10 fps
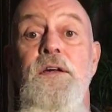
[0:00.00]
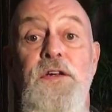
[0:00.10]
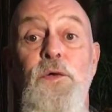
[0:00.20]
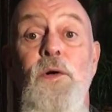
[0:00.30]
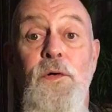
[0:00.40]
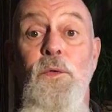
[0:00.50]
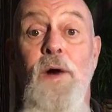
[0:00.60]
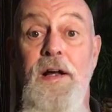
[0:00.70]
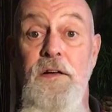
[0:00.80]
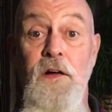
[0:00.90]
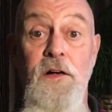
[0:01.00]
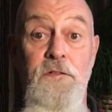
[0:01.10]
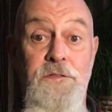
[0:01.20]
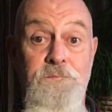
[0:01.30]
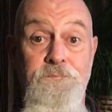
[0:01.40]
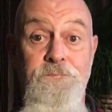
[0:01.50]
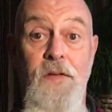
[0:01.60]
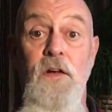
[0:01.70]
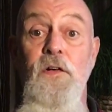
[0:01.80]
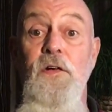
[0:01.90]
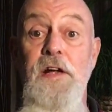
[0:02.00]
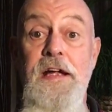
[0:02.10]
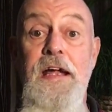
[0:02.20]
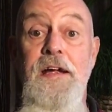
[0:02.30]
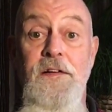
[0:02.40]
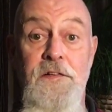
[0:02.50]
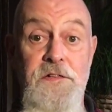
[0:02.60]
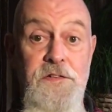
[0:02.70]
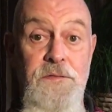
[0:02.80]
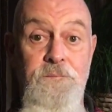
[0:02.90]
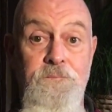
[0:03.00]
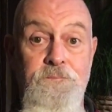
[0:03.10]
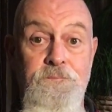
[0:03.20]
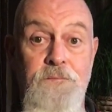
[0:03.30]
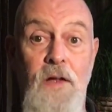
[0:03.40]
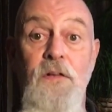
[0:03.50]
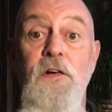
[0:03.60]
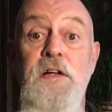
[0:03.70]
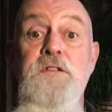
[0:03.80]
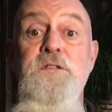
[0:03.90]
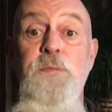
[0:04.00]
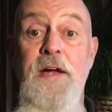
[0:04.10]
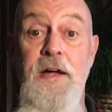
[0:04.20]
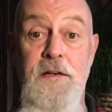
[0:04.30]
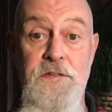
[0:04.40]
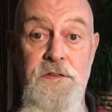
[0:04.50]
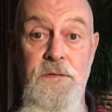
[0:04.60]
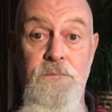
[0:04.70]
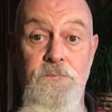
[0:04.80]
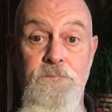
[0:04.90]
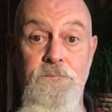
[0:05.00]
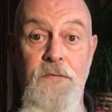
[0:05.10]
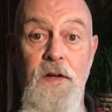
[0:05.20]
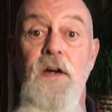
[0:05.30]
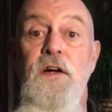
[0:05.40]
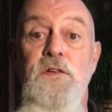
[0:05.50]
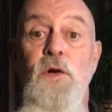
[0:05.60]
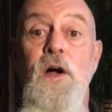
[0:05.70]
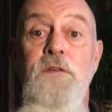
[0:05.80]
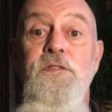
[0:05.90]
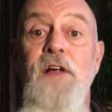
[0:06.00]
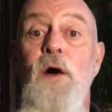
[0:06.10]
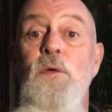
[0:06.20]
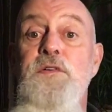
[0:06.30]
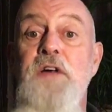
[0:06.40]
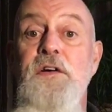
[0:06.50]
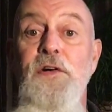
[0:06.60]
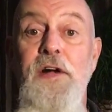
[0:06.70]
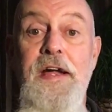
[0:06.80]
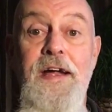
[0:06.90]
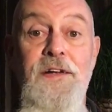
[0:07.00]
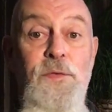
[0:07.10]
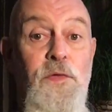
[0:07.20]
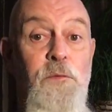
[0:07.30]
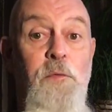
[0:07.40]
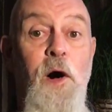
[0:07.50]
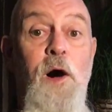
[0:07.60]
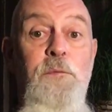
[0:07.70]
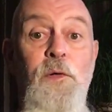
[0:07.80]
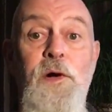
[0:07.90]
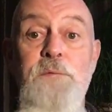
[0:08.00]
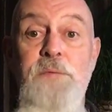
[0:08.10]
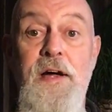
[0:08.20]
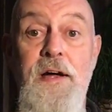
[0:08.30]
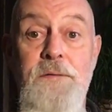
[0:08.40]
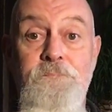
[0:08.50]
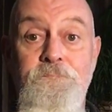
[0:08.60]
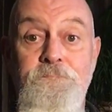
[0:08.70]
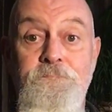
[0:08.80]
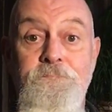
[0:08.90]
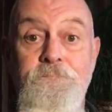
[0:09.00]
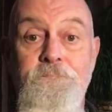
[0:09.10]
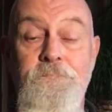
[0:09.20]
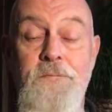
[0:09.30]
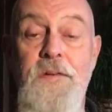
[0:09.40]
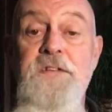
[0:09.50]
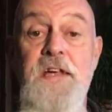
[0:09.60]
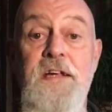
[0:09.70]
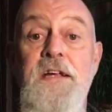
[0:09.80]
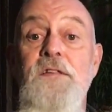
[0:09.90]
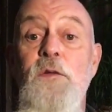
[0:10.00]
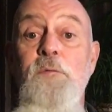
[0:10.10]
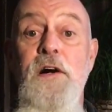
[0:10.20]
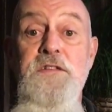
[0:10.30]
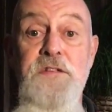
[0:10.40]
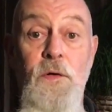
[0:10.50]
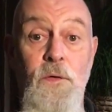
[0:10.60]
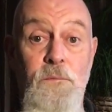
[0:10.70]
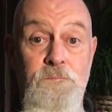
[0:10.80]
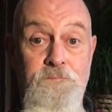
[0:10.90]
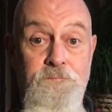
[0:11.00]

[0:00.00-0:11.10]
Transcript: You are who I love, learning English, learning Spanish, drawing flowers on your hand with a ballpoint pen, taking the bus home.